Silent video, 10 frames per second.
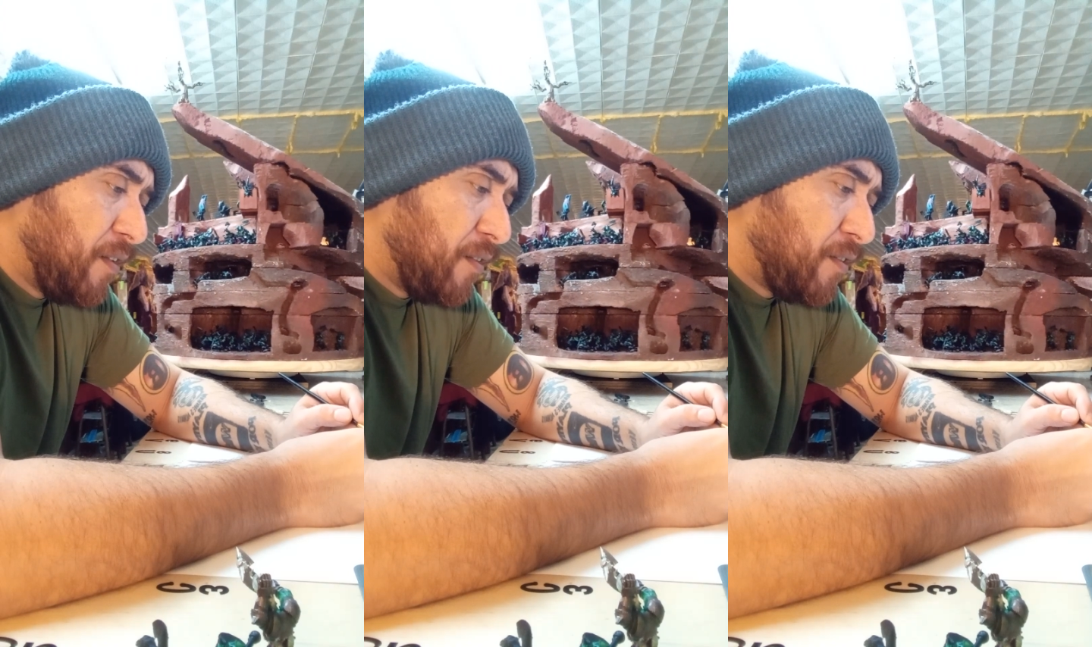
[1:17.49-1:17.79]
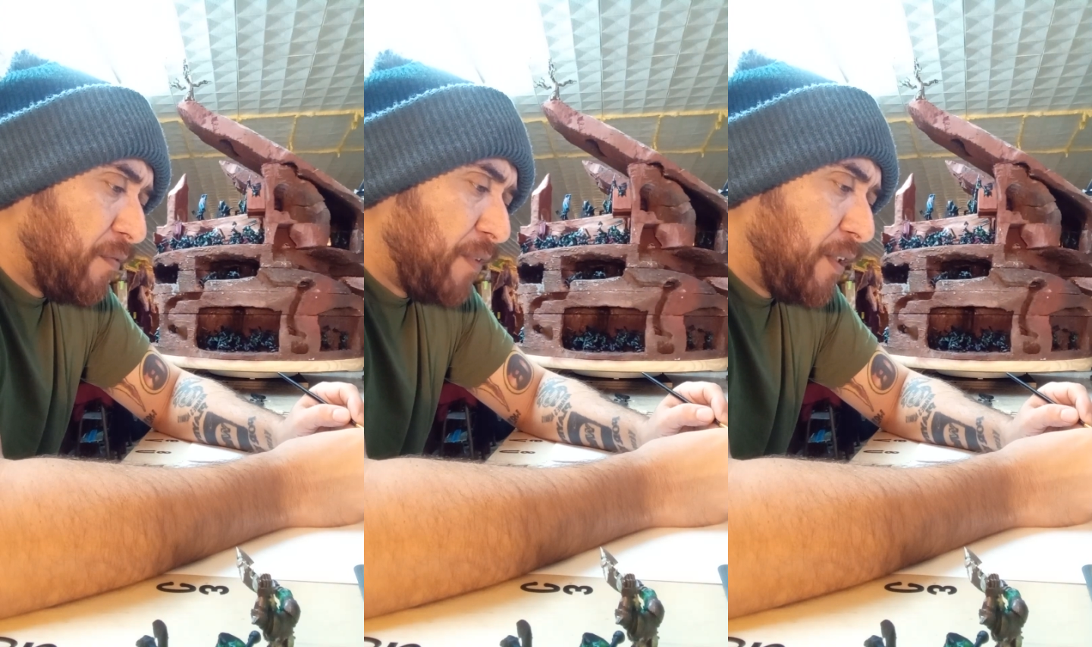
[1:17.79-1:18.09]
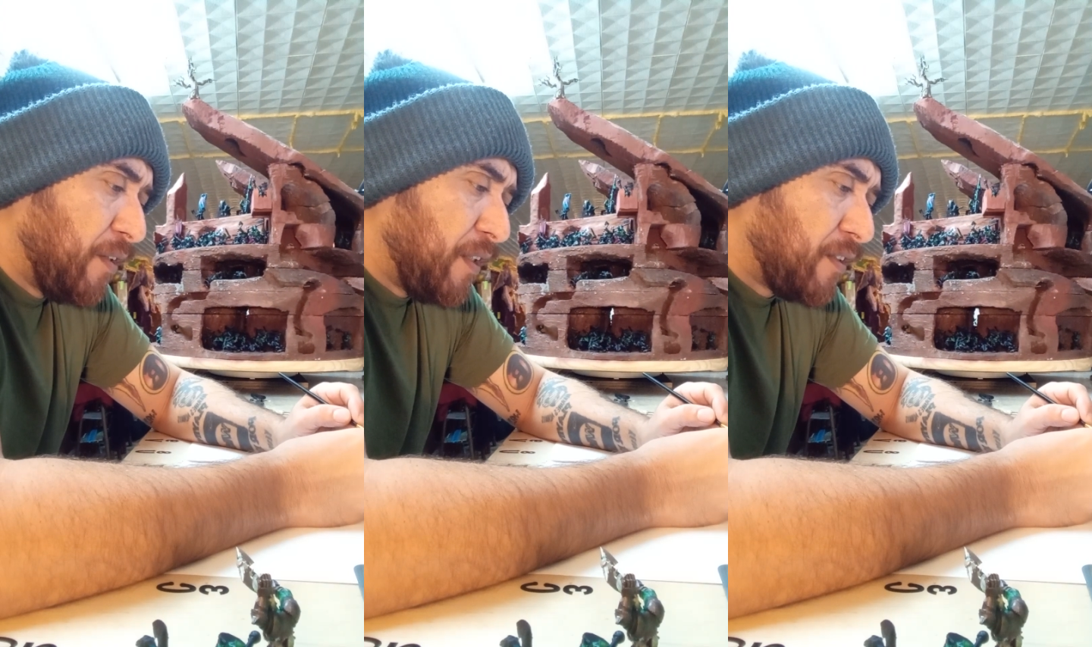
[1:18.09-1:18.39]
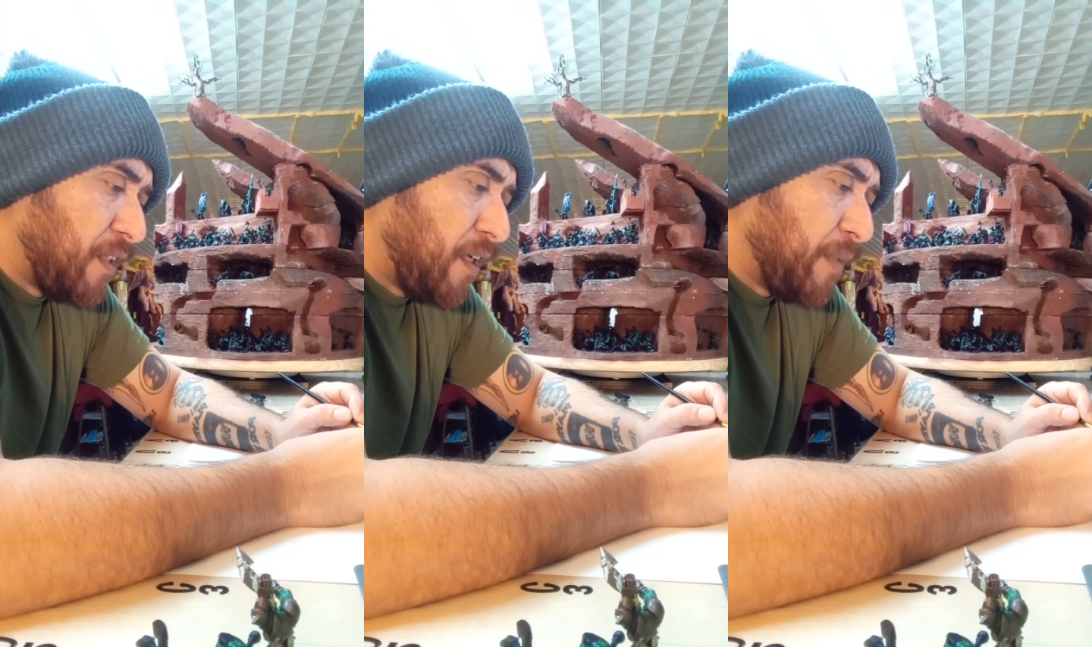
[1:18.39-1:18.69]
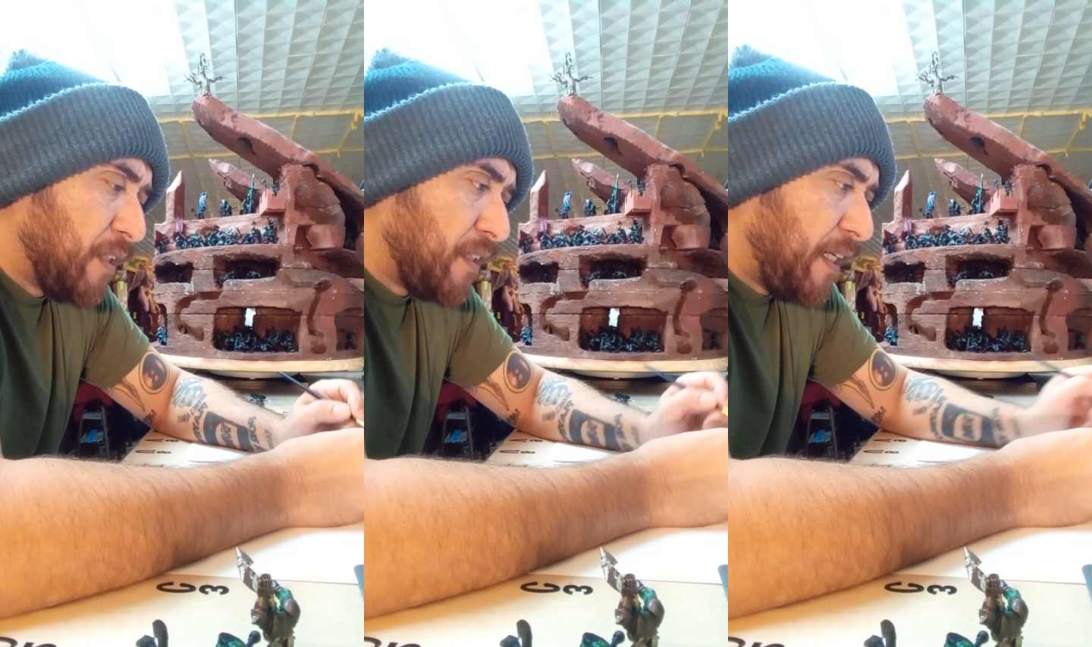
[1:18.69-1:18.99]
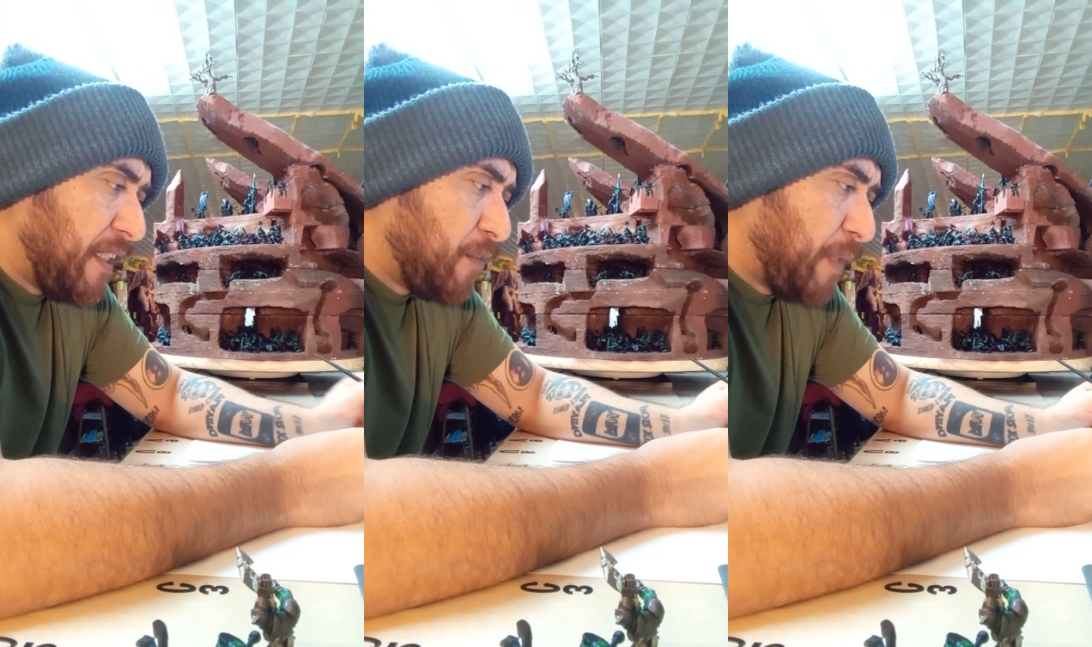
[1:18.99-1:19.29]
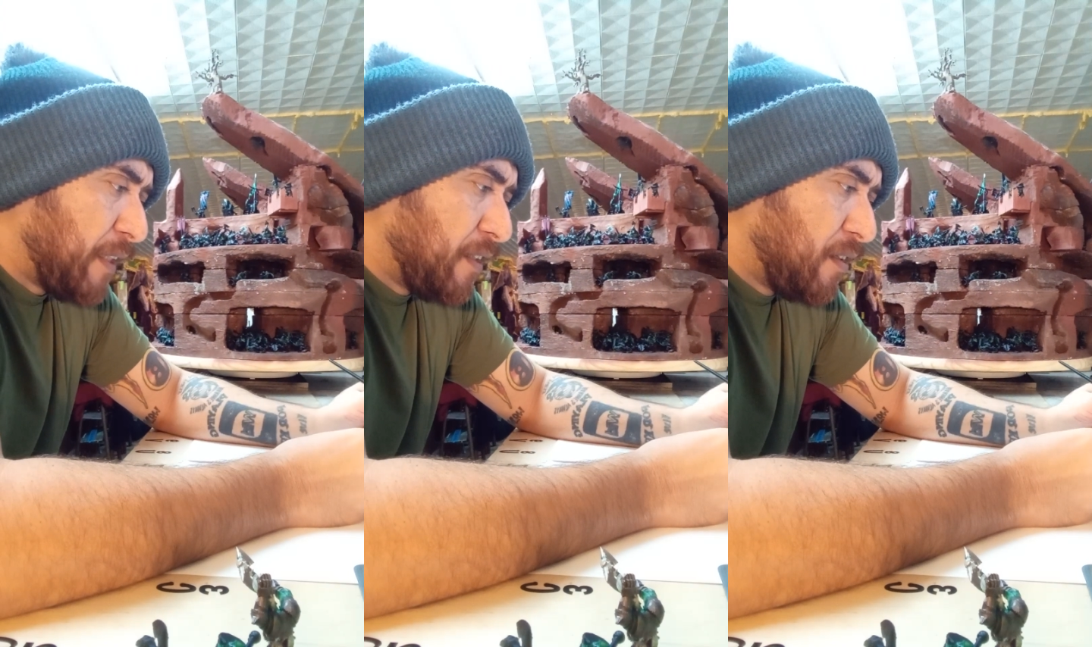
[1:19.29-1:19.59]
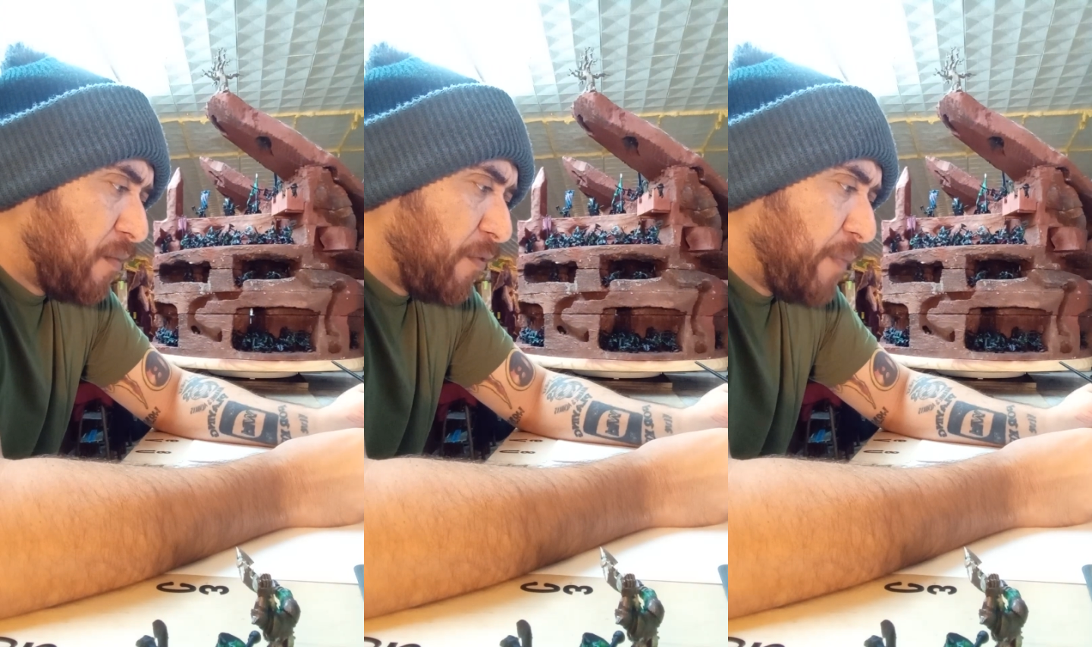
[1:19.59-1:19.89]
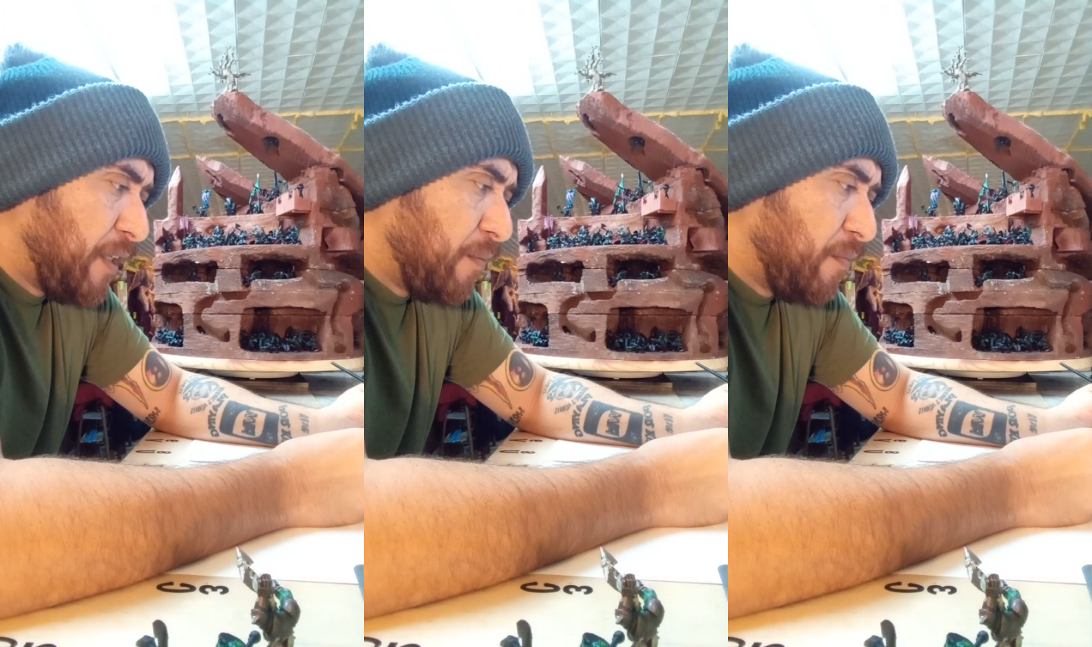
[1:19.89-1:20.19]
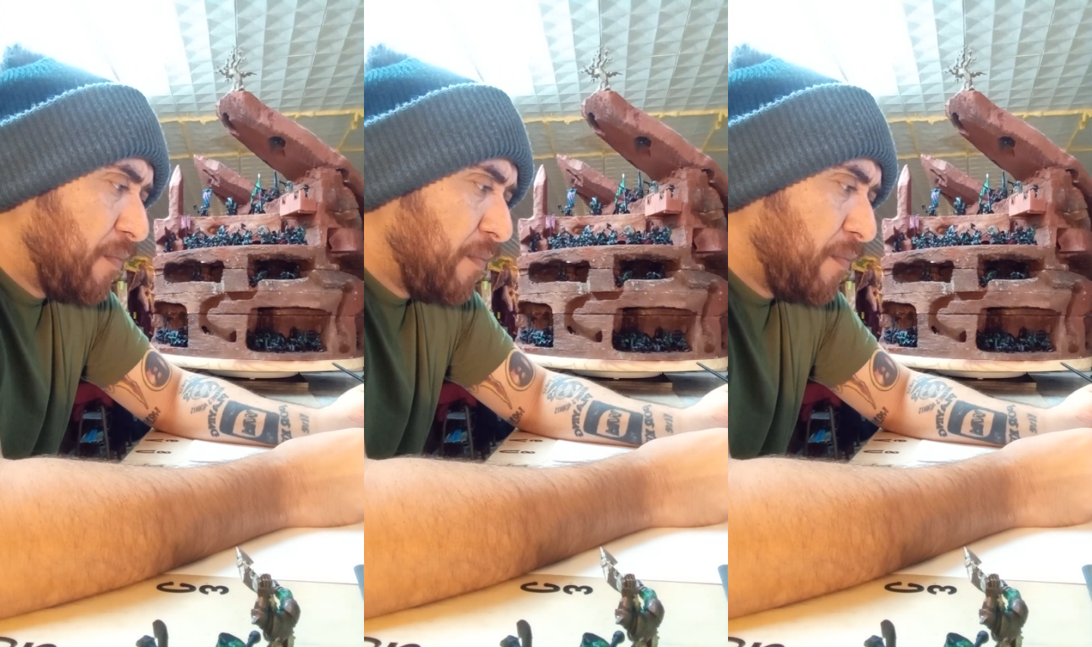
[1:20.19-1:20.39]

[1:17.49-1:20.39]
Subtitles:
severe this time because I didn't expect it to come from him.